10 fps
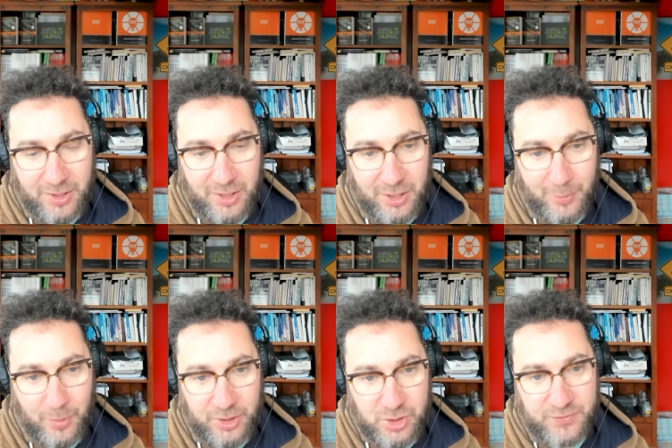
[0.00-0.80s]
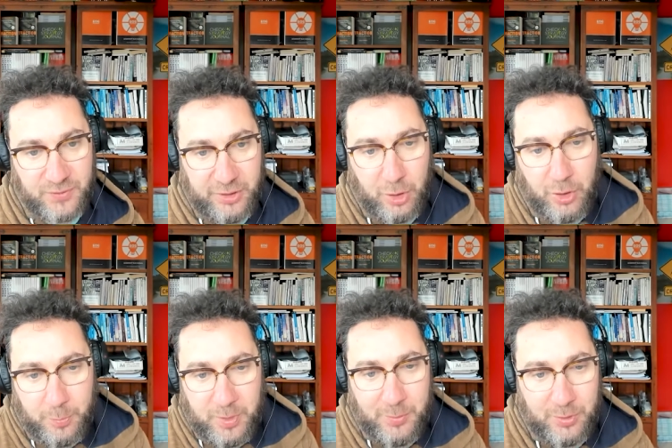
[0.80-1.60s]
I just find that other
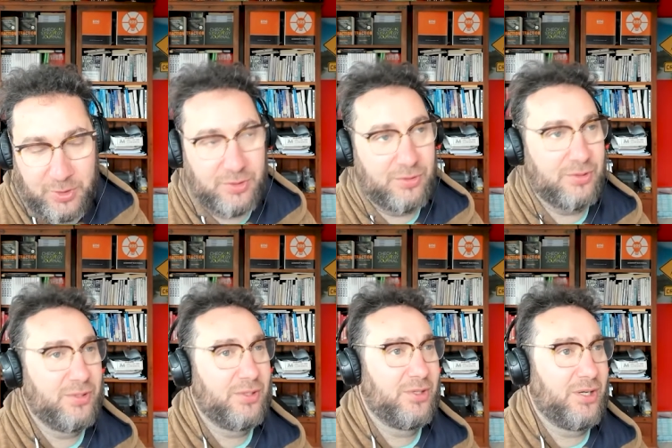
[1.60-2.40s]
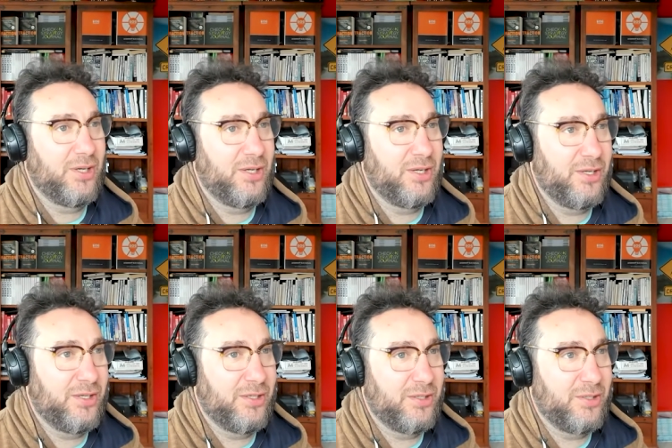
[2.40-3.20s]
people can
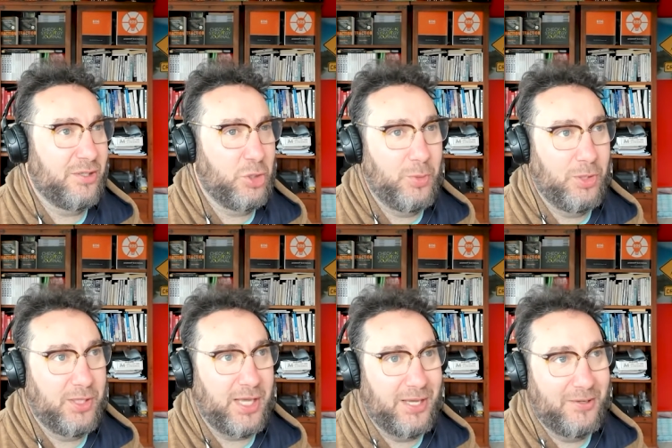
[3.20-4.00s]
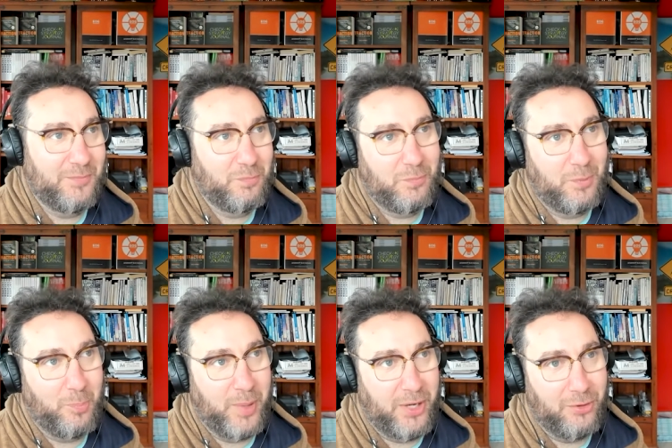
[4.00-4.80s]
communicate
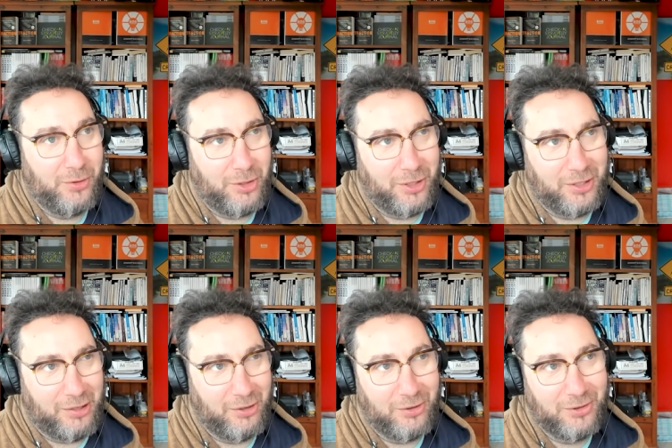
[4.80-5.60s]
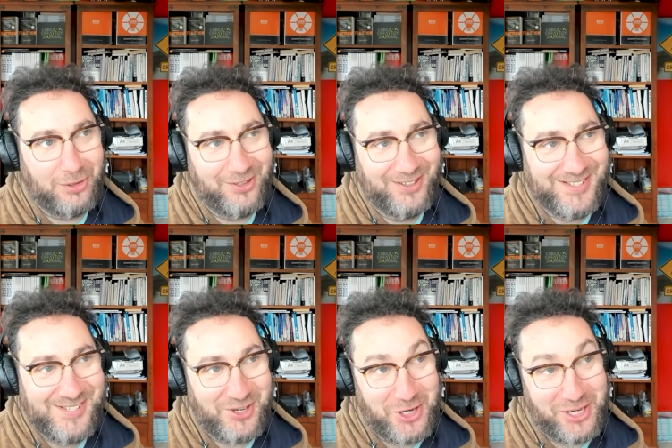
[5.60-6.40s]
better than I can, I think.
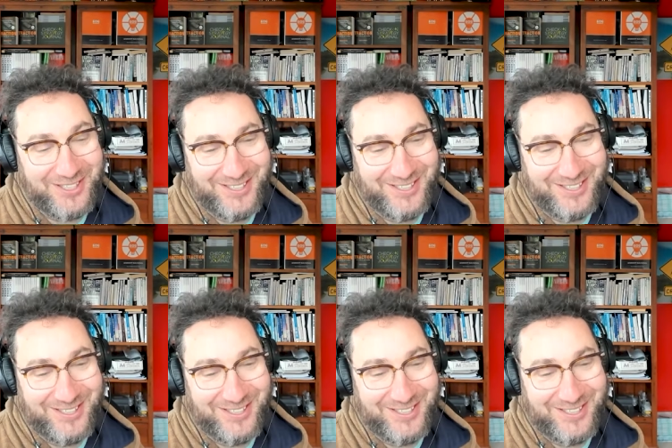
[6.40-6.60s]
So yeah.